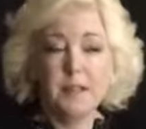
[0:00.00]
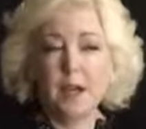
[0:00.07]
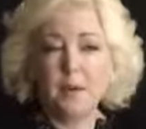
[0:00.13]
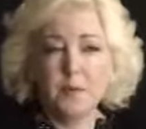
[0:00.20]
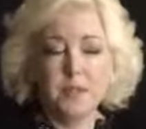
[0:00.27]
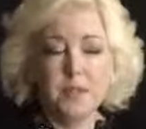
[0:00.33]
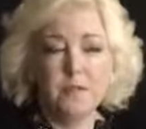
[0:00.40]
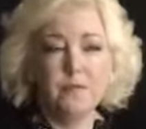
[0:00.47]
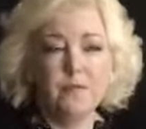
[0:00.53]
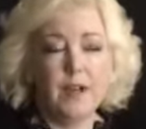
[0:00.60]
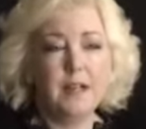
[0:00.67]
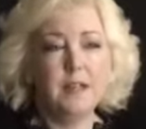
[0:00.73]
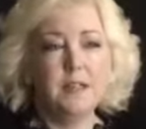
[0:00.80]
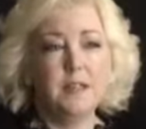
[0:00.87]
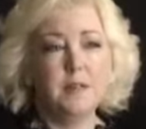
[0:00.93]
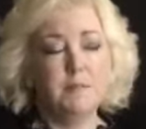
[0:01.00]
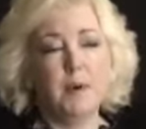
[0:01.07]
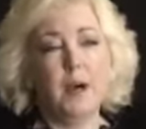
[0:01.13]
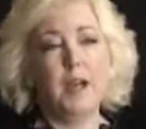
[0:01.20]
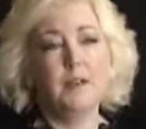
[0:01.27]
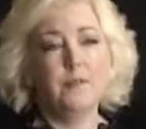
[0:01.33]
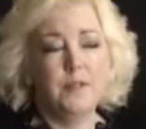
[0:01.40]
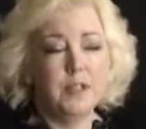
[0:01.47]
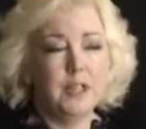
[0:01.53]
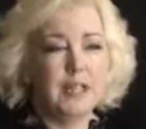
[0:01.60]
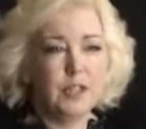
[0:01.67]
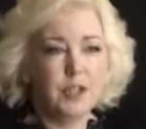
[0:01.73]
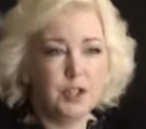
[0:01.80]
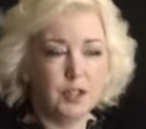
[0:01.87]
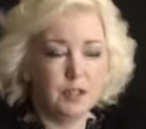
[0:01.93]
That was invented by a
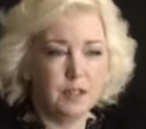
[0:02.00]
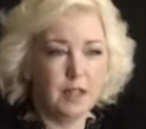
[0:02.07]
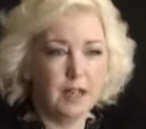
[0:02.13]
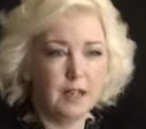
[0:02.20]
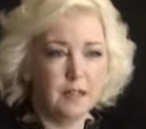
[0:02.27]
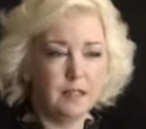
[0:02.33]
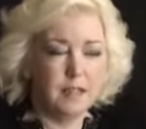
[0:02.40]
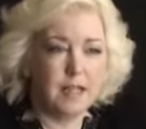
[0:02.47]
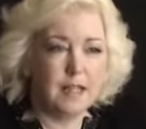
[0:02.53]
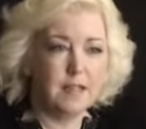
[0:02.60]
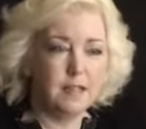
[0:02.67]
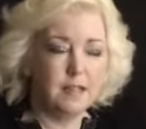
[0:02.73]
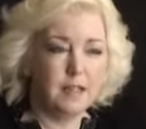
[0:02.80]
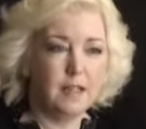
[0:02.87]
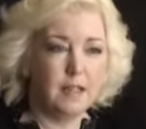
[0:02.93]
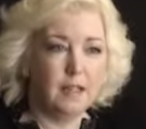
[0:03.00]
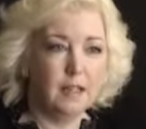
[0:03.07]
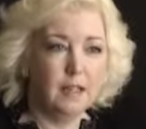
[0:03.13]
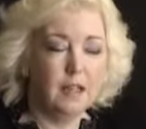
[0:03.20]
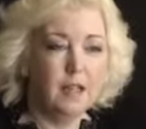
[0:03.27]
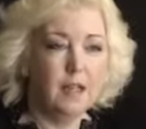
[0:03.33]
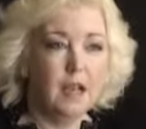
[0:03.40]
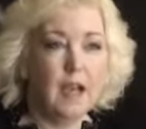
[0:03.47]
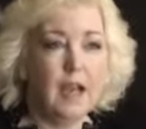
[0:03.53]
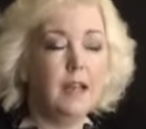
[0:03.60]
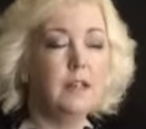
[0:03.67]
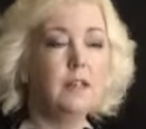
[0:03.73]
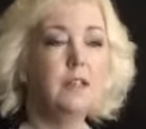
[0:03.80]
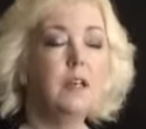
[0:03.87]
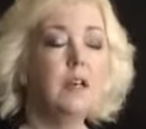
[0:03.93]
Venetian in Italy.
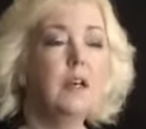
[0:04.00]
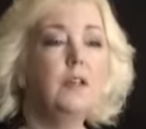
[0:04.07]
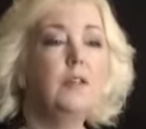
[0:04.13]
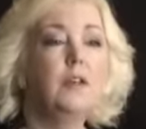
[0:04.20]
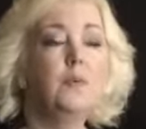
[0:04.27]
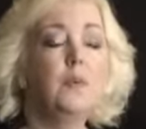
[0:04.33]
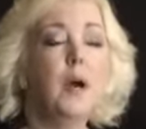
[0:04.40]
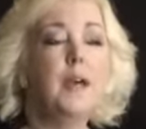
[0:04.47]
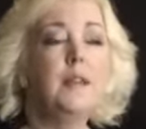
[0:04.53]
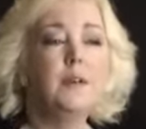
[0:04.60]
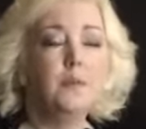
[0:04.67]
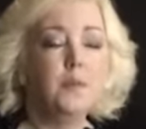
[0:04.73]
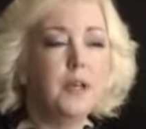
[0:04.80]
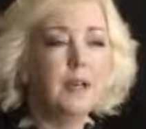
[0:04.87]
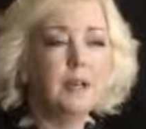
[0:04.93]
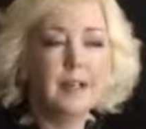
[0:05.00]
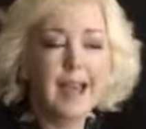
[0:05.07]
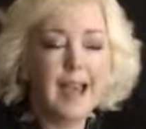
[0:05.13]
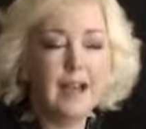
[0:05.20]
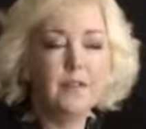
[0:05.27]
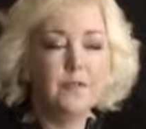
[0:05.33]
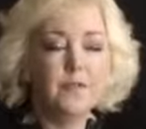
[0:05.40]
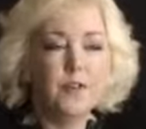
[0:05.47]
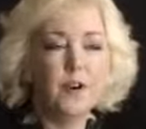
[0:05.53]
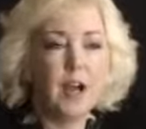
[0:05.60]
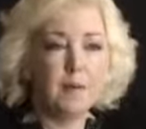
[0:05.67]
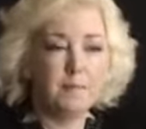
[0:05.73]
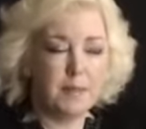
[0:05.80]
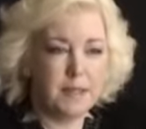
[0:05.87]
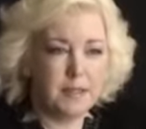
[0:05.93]
And the way that we account for
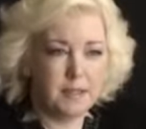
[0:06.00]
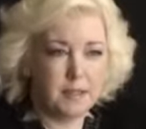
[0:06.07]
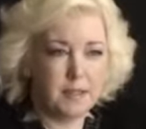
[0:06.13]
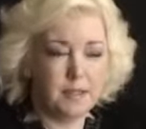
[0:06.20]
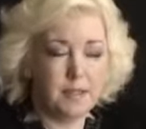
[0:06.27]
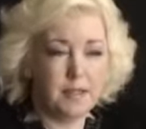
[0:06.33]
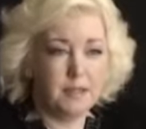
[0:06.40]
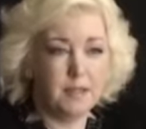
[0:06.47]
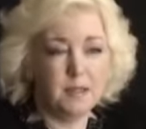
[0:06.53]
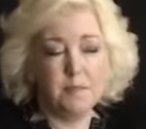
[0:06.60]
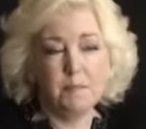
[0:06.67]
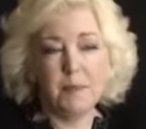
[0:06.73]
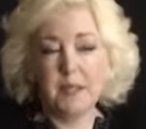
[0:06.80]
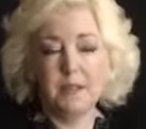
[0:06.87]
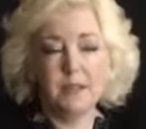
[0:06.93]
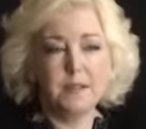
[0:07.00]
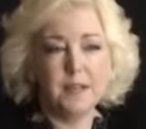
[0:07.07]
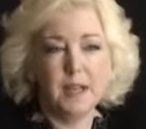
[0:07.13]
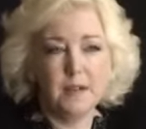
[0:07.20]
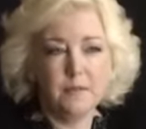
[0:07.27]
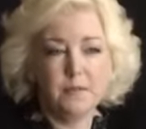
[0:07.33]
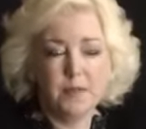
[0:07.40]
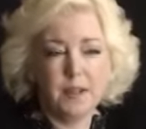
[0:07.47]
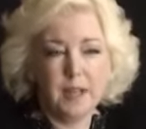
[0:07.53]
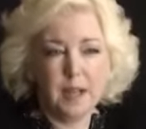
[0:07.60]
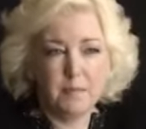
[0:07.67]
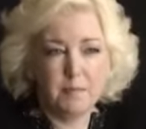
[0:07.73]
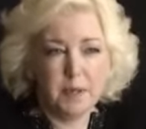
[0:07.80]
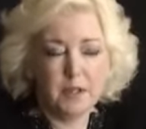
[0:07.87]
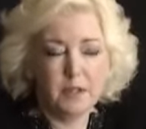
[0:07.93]
our businesses has been the same for
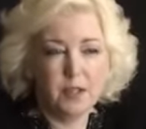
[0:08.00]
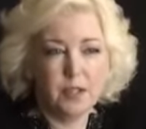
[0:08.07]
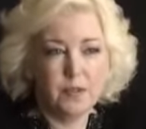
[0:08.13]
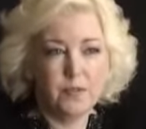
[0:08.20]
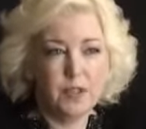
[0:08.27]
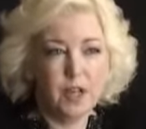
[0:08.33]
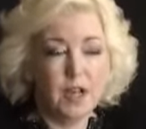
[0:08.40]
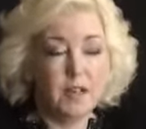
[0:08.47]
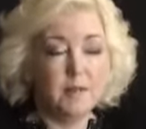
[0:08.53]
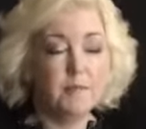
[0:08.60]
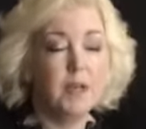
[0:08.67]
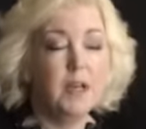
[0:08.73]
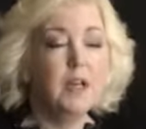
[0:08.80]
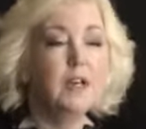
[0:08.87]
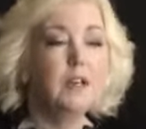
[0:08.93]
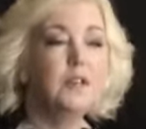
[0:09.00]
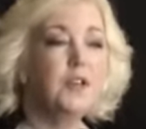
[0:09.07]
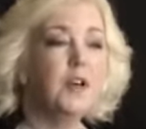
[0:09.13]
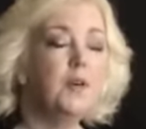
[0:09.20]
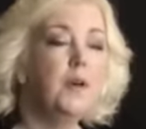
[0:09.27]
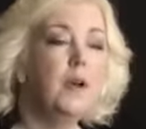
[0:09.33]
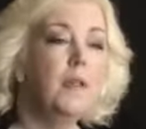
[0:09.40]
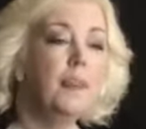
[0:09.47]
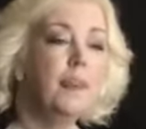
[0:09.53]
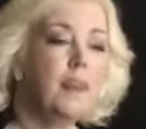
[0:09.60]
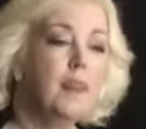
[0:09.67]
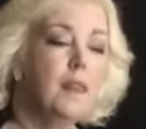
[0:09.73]
that period of time. So